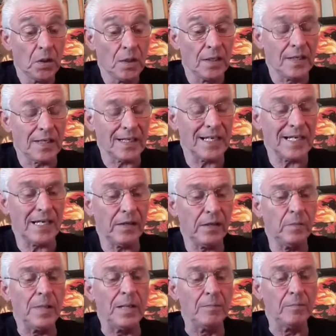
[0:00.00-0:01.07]
And I can't
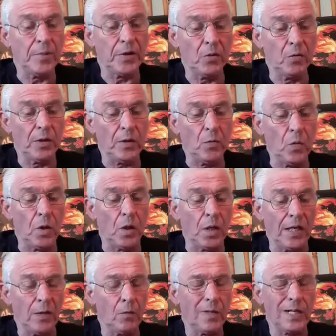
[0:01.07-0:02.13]
remember who it was.
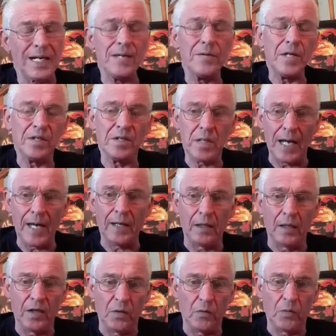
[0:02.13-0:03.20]
It were either
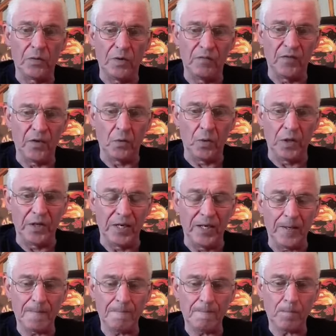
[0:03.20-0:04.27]
Dell that were reviewing
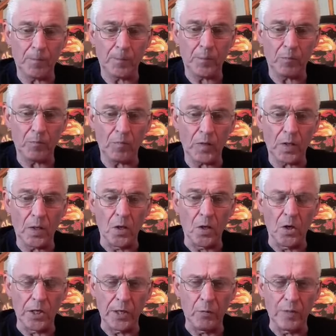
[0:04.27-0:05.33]
it,
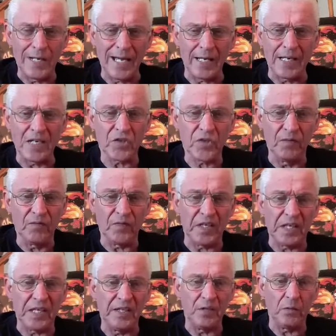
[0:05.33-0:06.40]
or it were Alex and
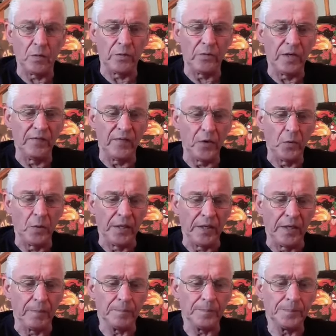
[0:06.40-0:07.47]
Vicky that were reviewing
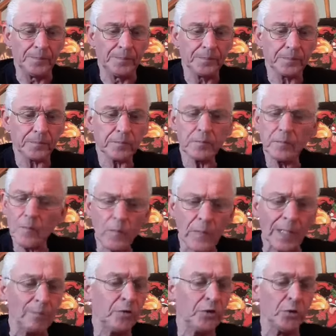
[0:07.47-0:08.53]
it.
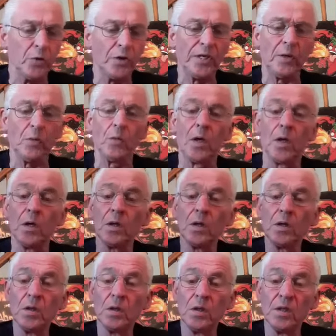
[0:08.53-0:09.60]
I'm sure it was.
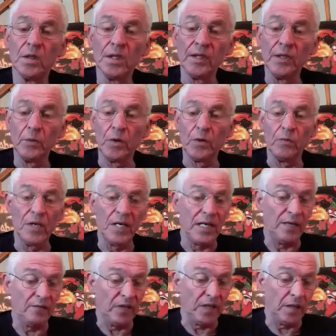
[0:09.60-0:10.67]
And they were
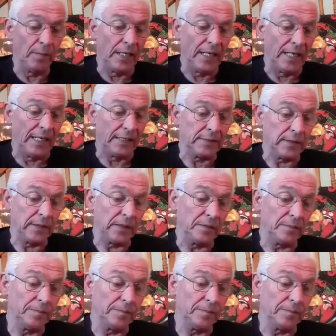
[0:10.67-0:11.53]
raving about it.